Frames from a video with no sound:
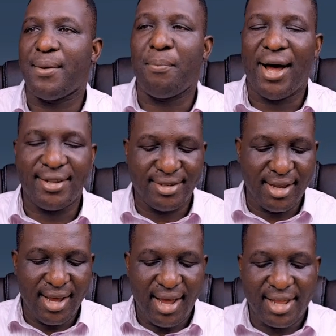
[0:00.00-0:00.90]
a part,
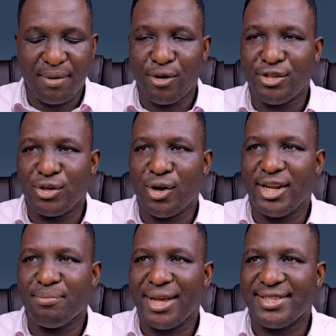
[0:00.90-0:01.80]
and I'm going to call
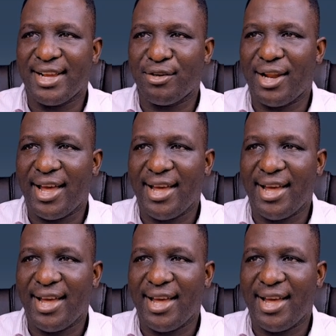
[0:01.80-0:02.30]
it my cellular